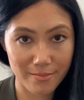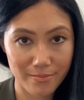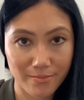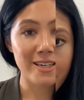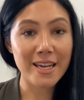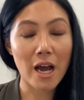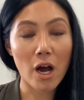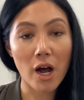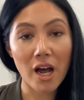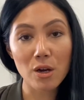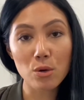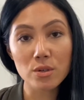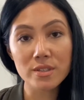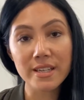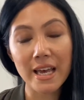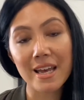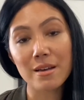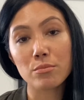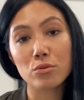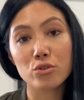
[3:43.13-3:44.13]
Now, I was
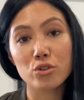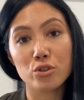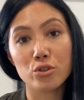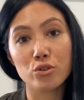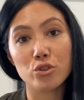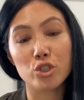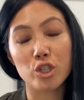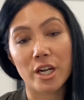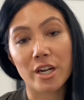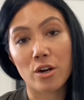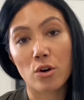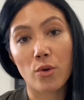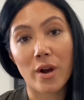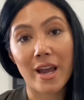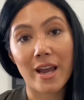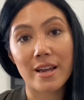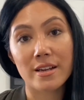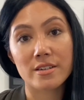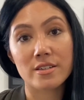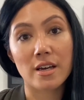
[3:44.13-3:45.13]
able to
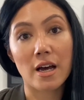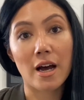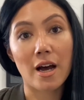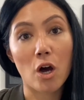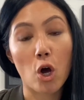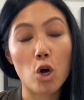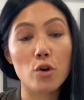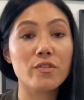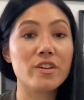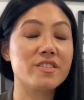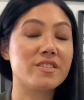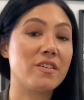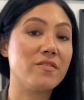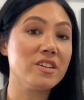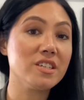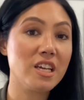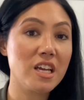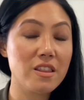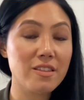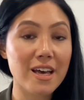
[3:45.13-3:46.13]
generate over
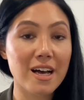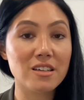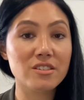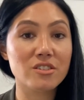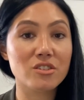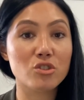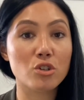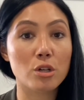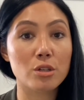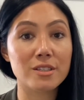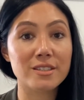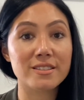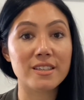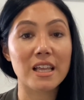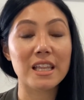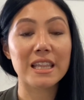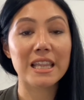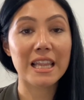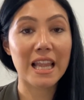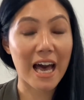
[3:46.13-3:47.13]
$17,000
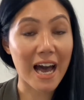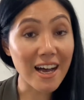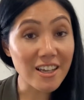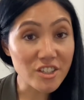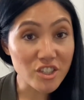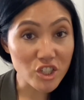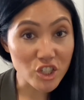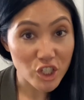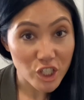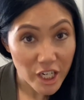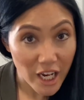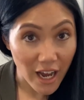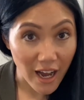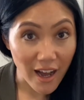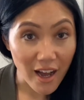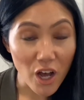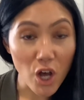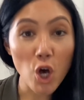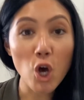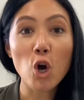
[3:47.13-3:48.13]
last
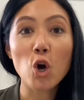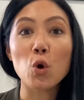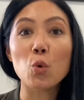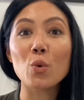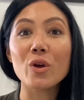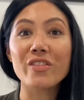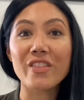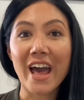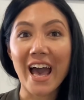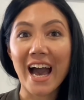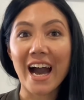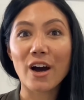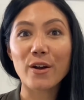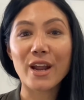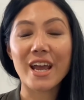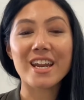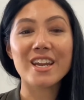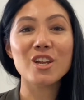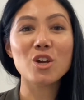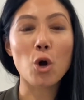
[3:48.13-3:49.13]
year without
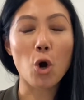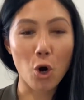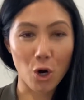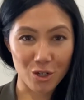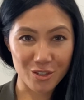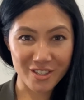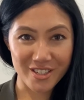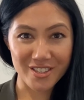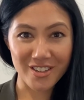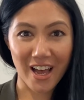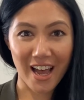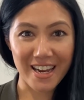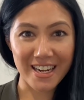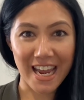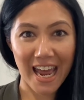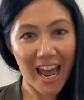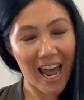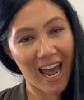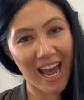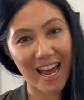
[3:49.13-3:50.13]
any on-site
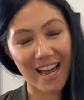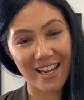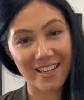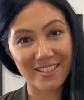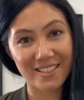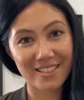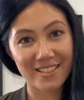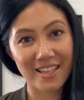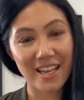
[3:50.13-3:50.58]
ads.